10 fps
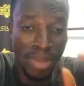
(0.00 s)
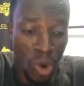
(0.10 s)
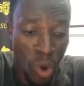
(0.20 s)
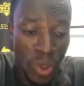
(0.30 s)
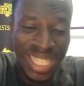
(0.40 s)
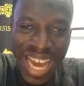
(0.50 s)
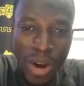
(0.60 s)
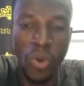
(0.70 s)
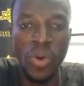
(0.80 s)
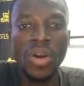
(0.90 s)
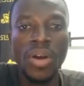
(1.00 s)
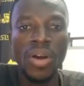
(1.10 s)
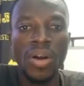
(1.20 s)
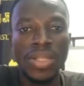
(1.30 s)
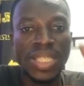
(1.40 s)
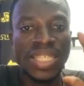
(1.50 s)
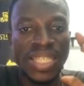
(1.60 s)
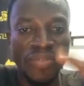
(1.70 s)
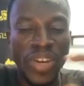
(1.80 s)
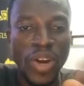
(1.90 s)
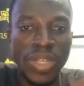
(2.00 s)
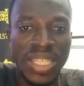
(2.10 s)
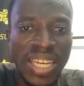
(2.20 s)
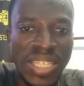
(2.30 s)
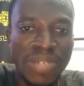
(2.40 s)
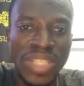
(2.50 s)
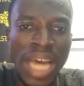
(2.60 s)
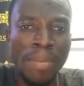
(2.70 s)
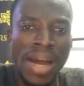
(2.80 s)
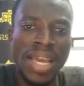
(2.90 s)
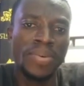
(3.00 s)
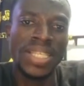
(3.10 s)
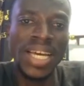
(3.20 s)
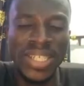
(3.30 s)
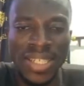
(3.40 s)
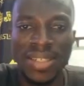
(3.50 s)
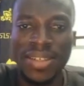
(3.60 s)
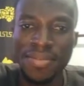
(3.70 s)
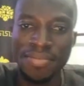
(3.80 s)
below zero on 7 consecutive time a recession.